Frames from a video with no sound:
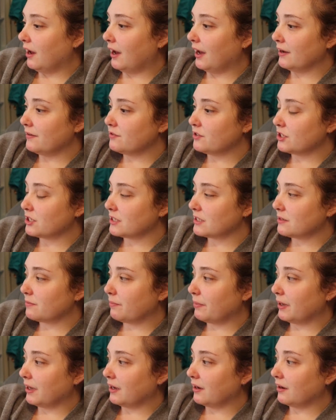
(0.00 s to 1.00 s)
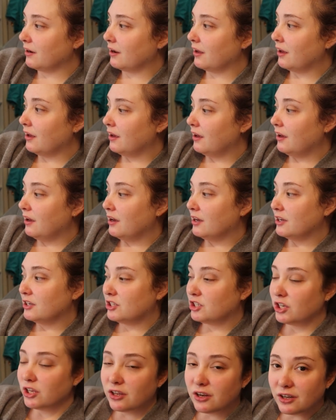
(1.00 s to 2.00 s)
I've just been
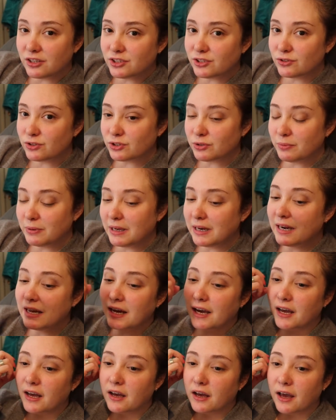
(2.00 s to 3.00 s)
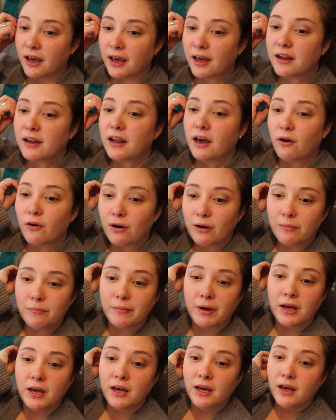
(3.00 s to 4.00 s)
chilling on social media and now
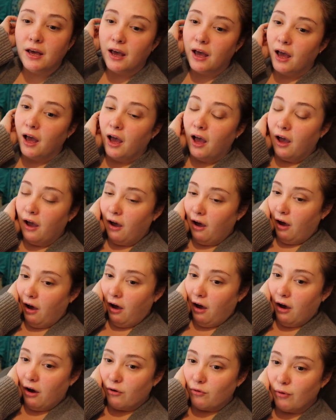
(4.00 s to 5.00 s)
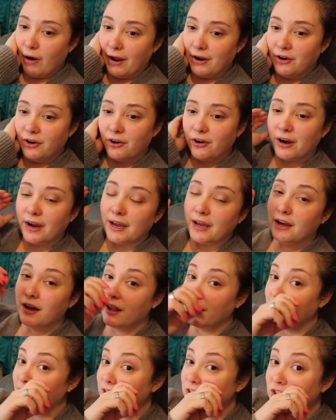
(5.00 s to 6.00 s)
I'm
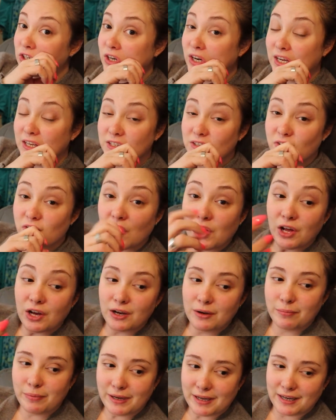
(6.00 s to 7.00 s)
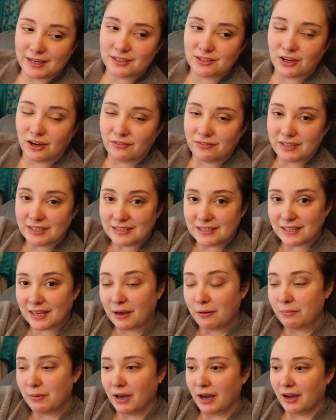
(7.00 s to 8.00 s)
rendering yesterday's vlog because
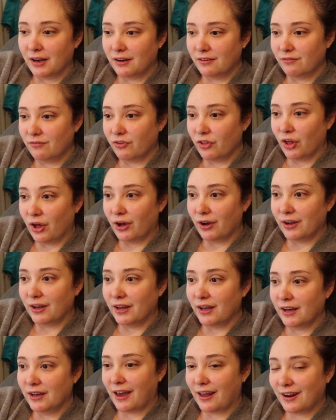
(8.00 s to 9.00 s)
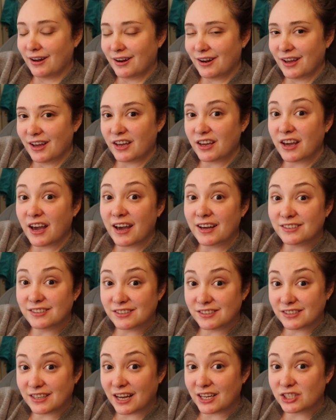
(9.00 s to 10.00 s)
obviously I'm behind in vlog editing
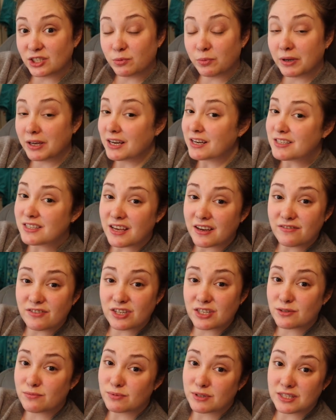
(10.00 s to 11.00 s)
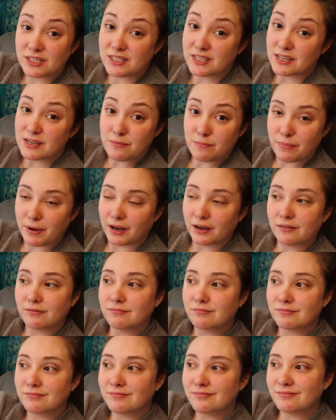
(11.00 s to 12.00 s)
and such because I've just been
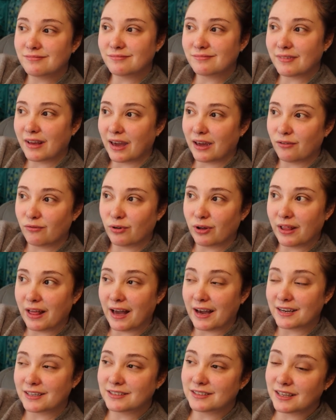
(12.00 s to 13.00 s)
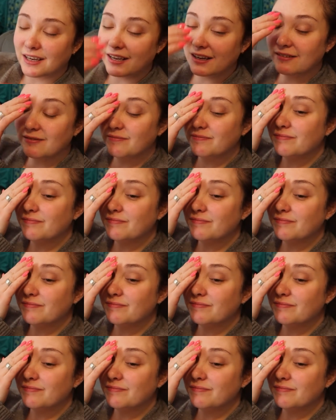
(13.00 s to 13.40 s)
sleeping and relaxing